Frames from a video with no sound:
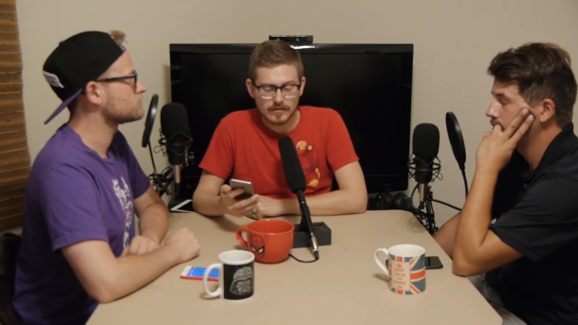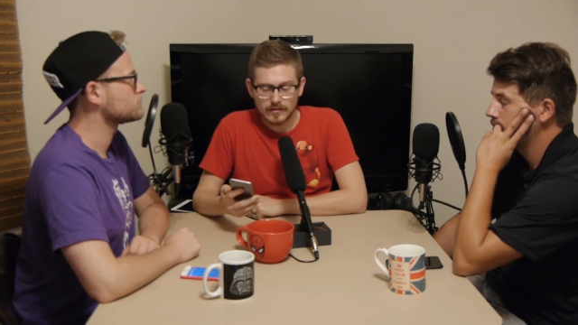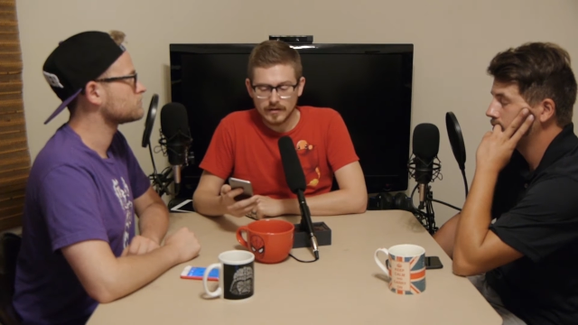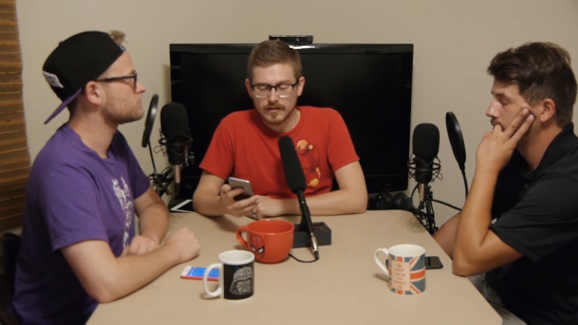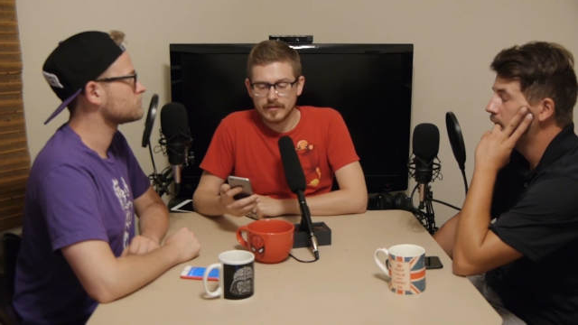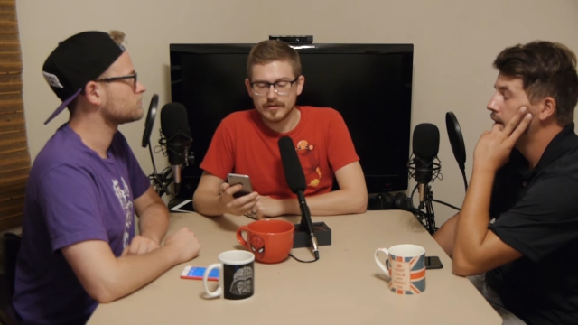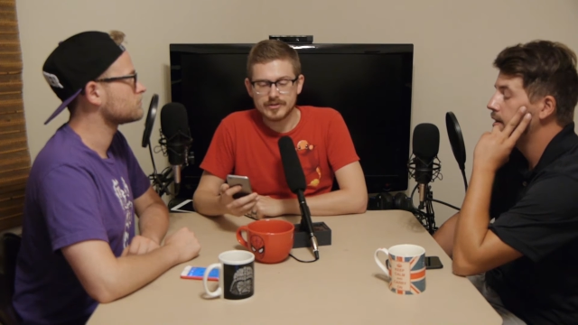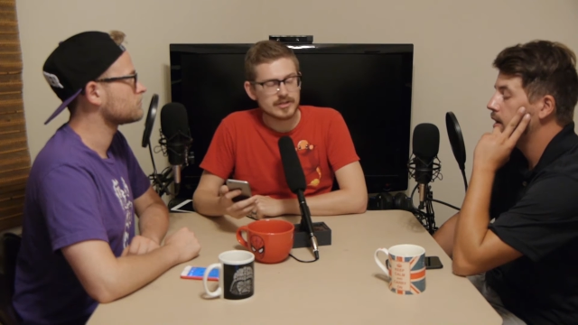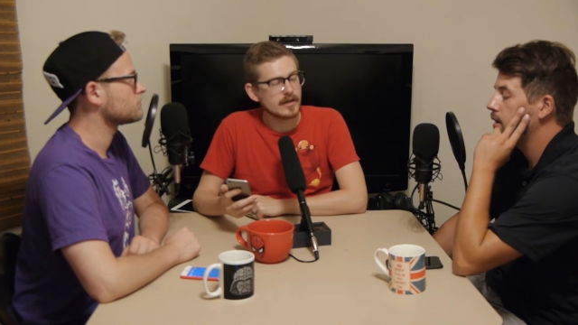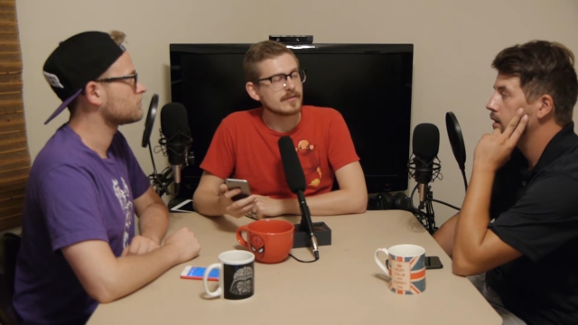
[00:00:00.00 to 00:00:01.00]
Speaker 1: Mm-hmm. They're
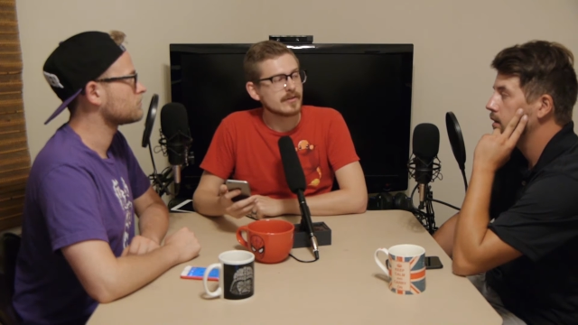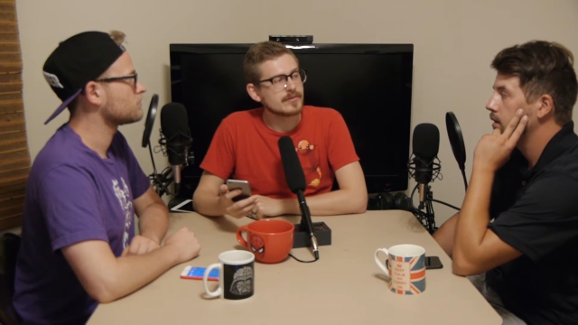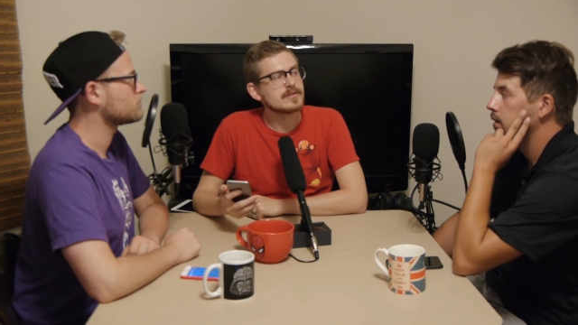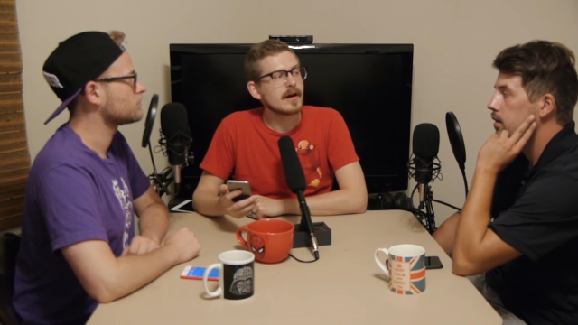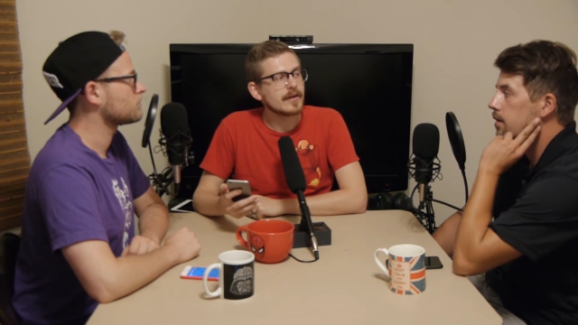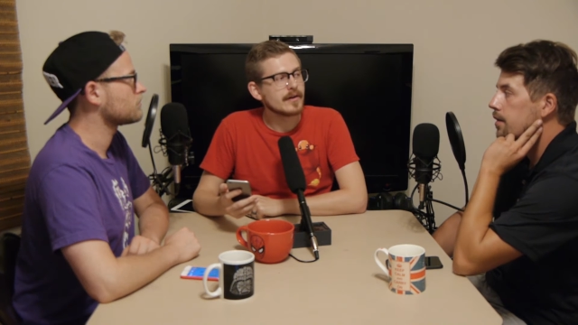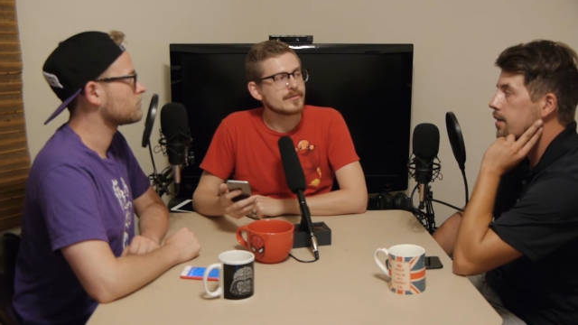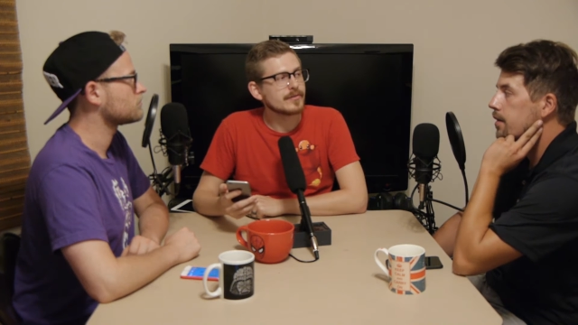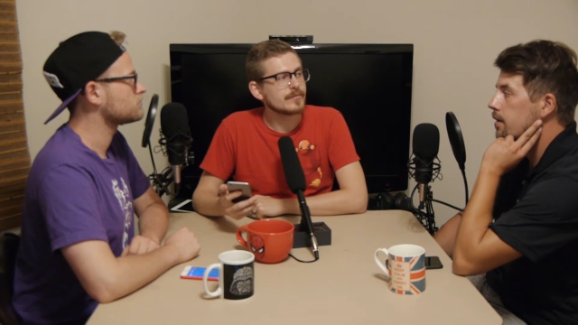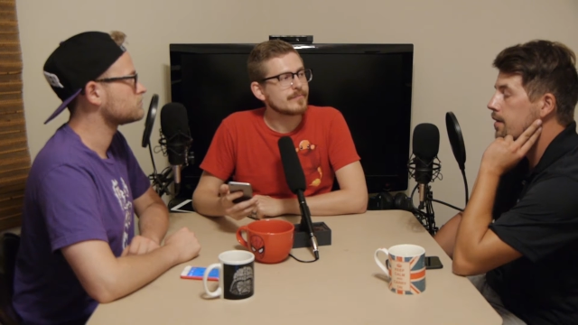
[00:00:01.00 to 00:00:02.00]
now, shutting those down now
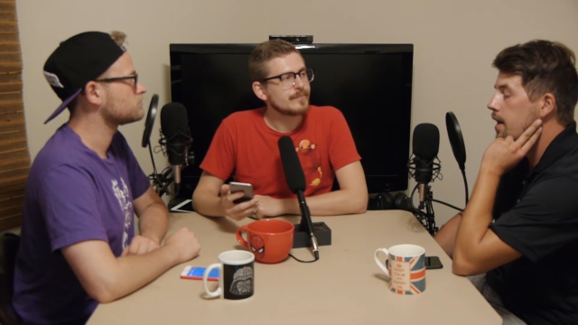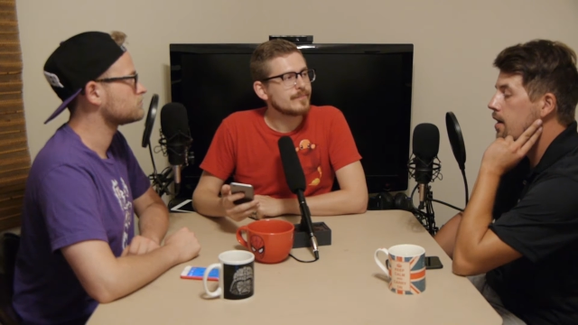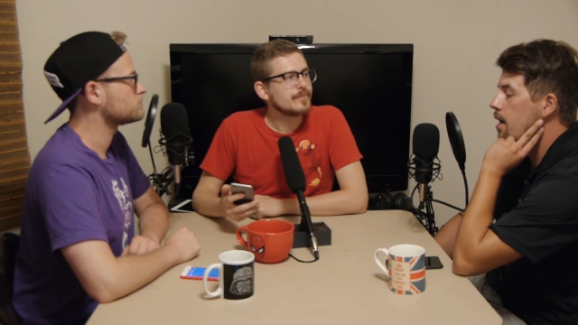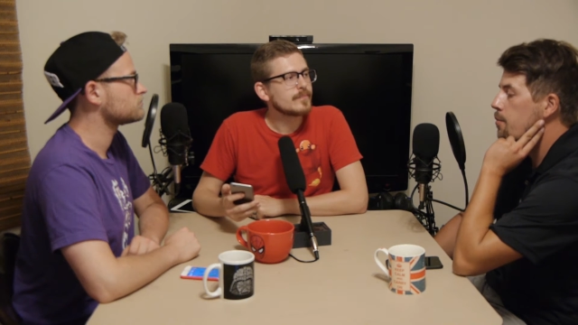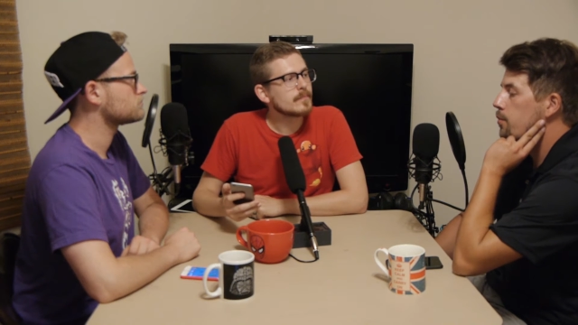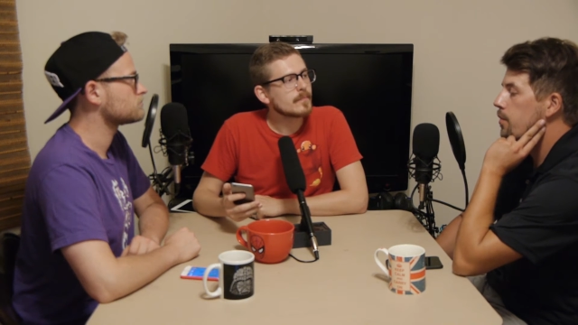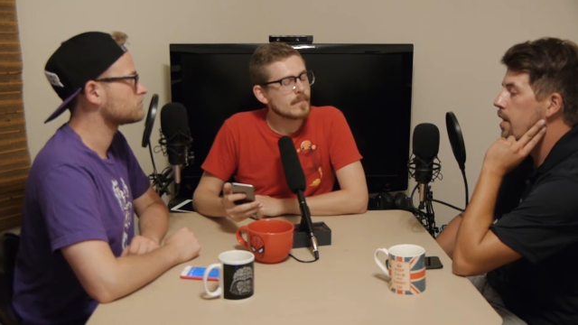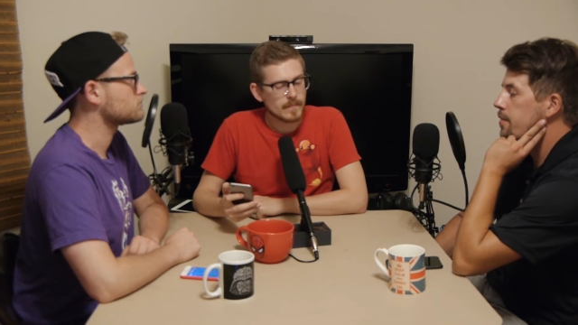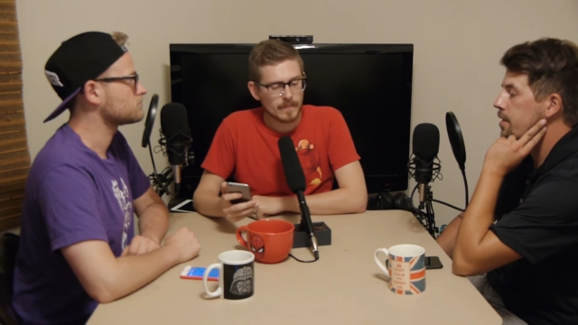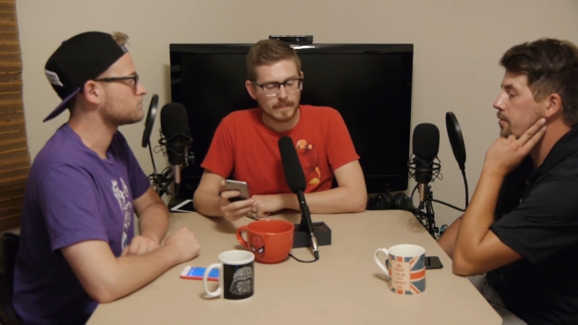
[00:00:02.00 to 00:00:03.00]
too.
Speaker 2: Now I'm I'm
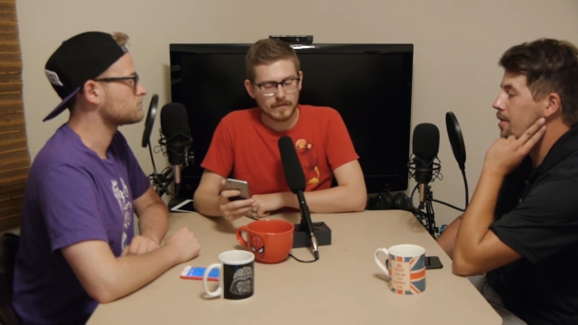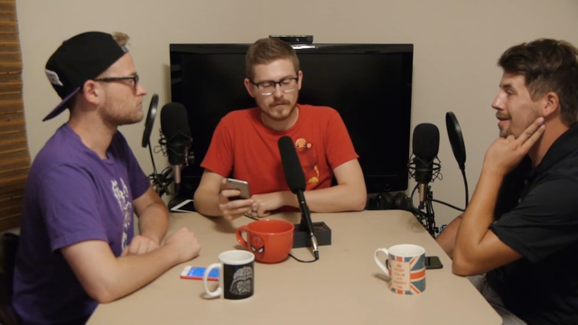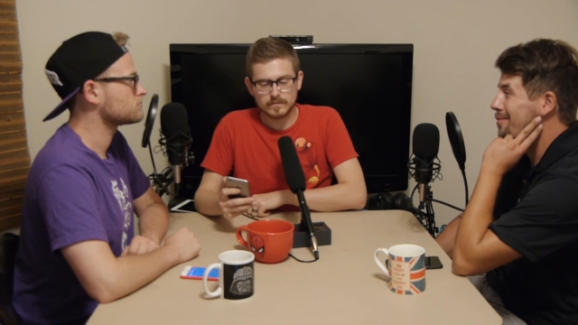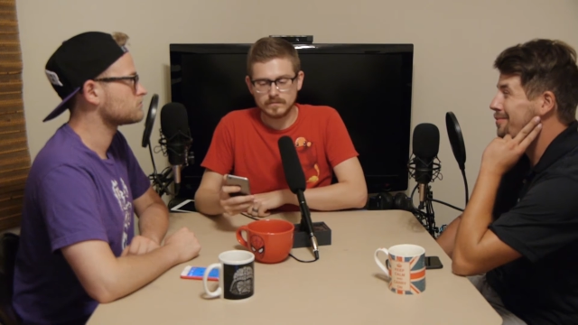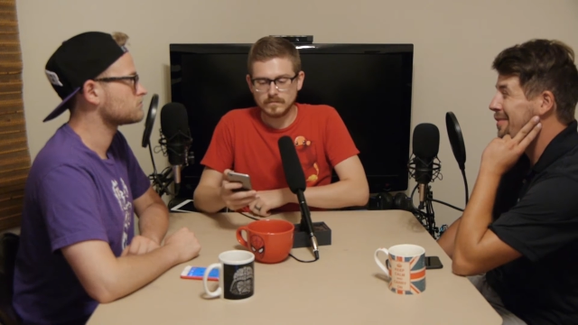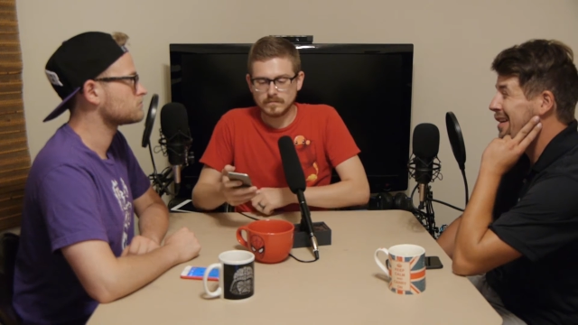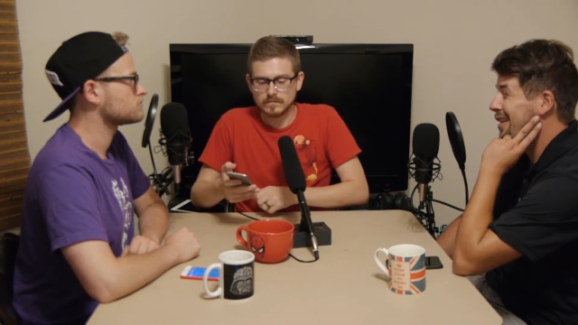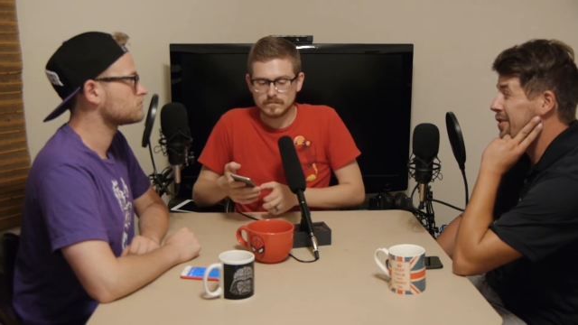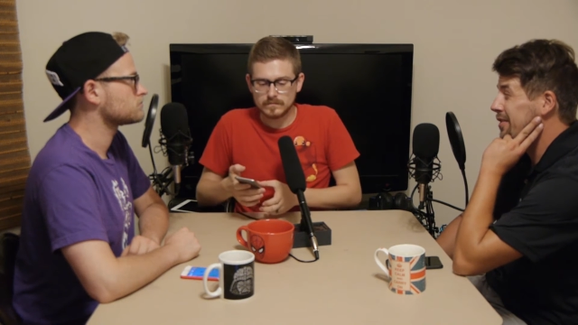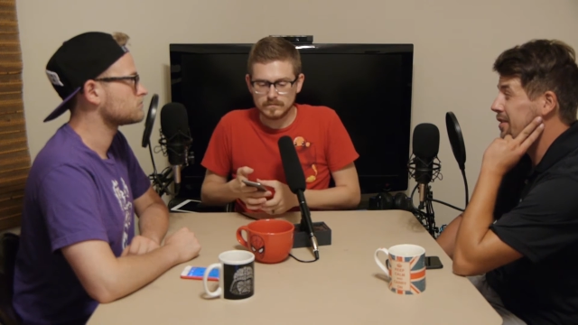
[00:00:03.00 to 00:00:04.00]
gonna throw out my
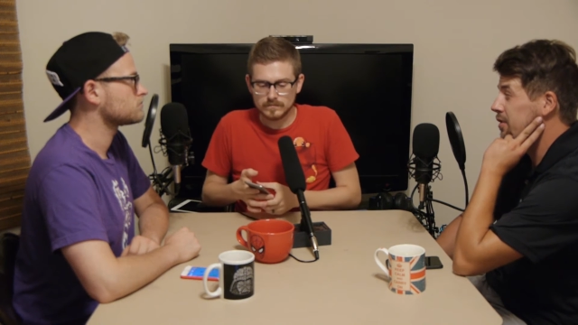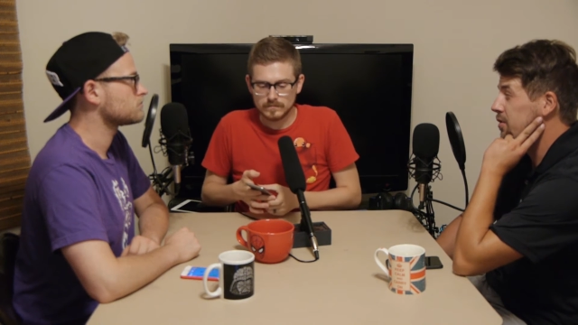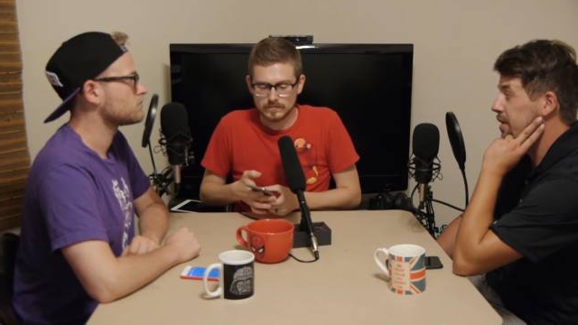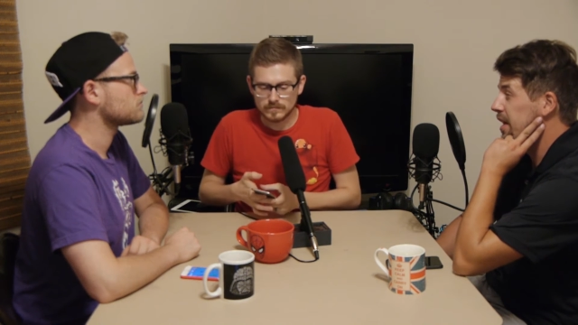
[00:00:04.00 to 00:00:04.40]
ignorance here a little bit.